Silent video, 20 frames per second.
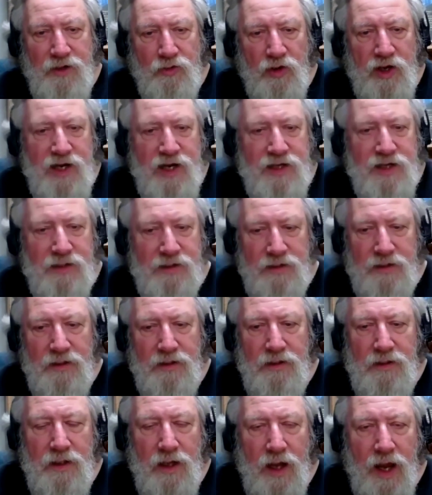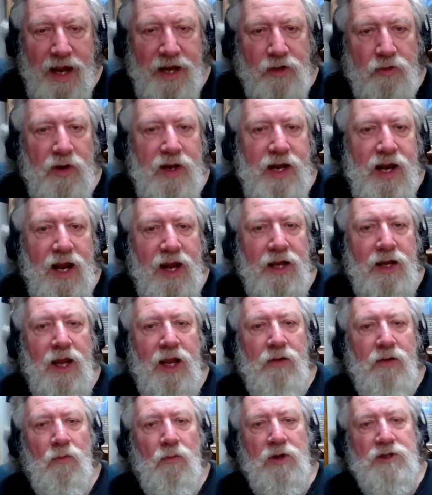I agree. I agree.
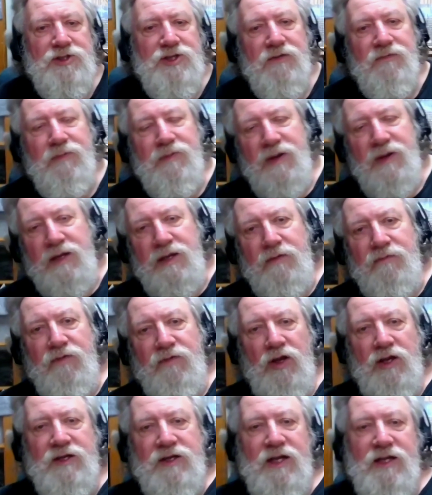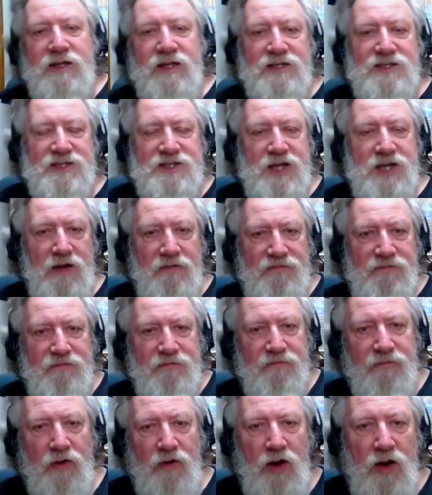And and once you've you've looked at this
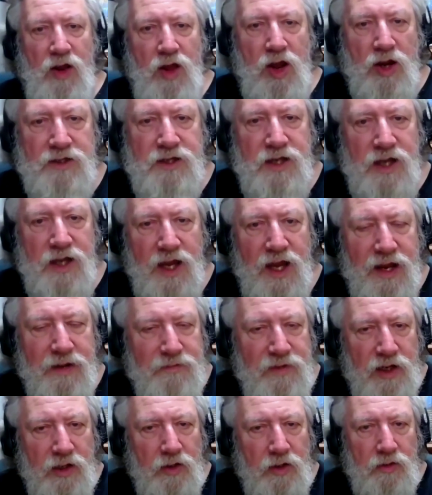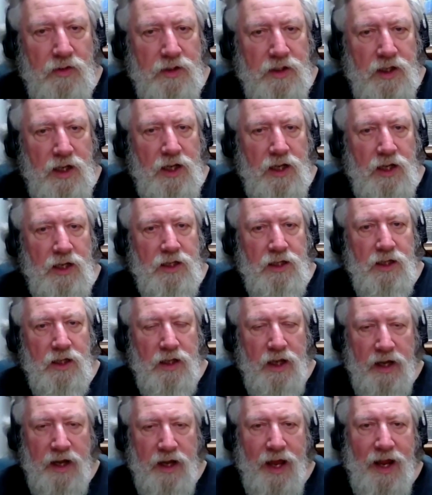stuff for a long time, you know,
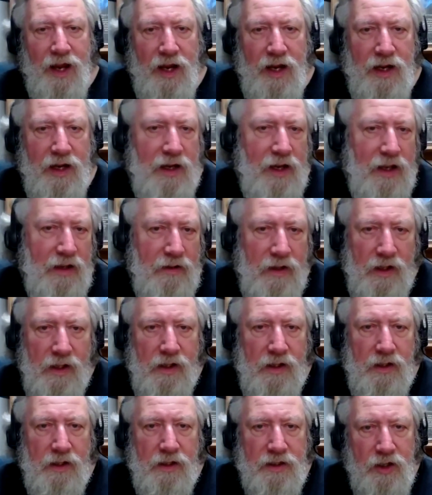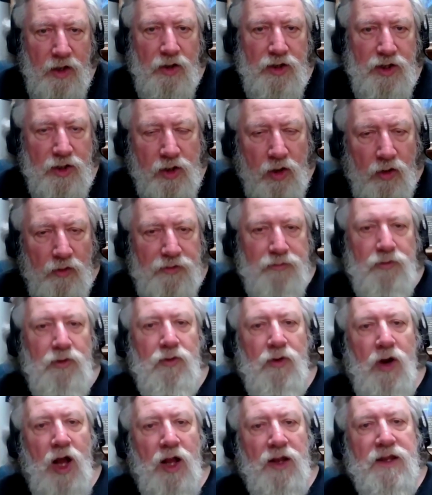and and you know you go
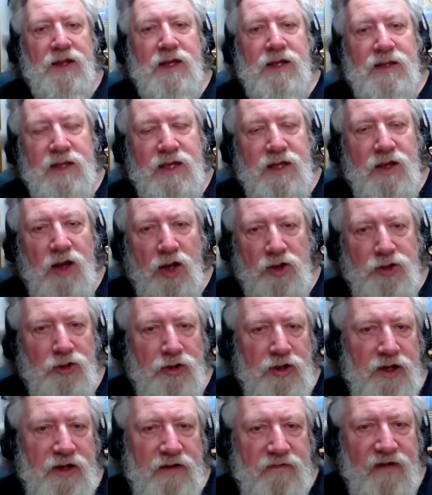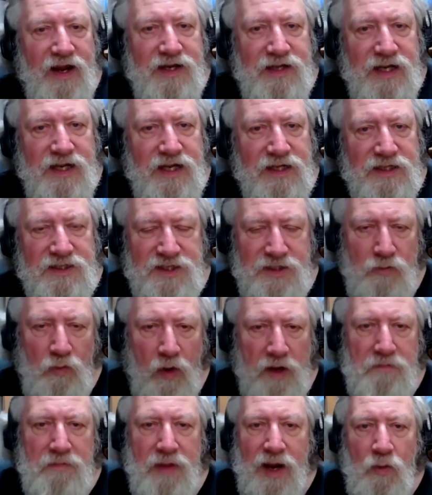through all the the alternative ideas
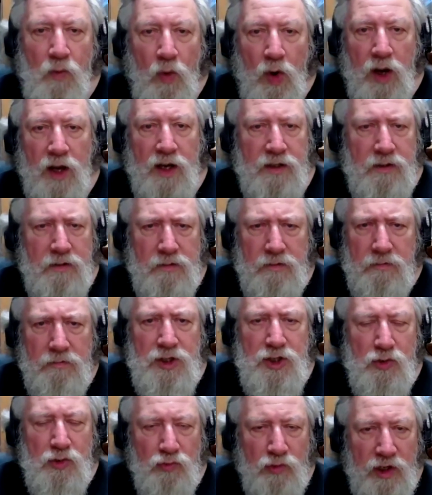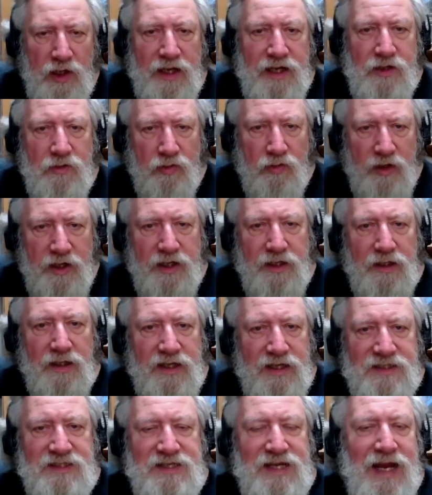and one by one when you really
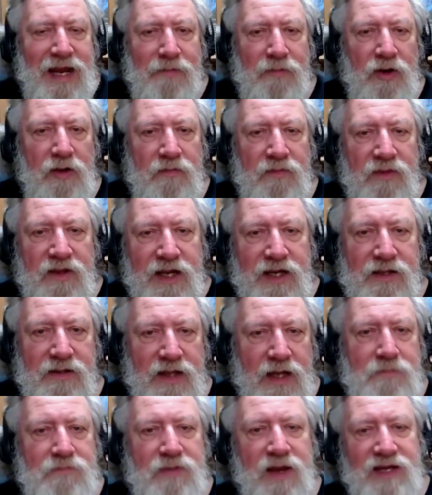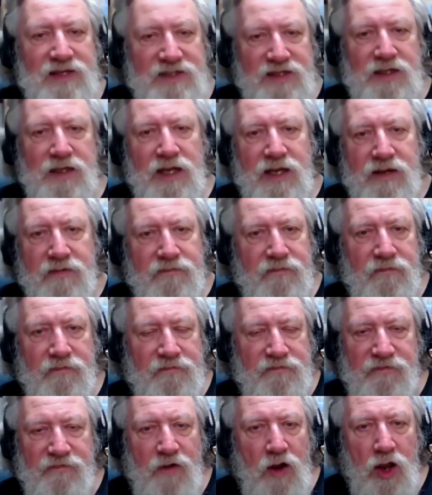critically examine them they they basically
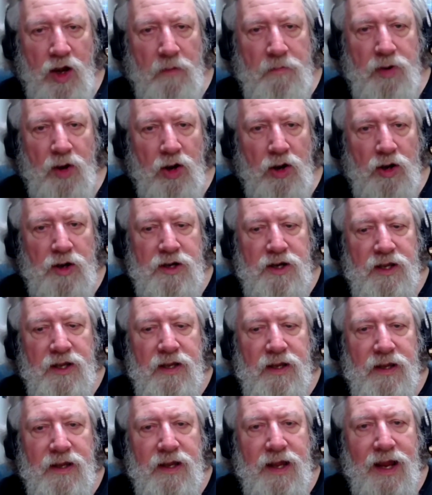fall apart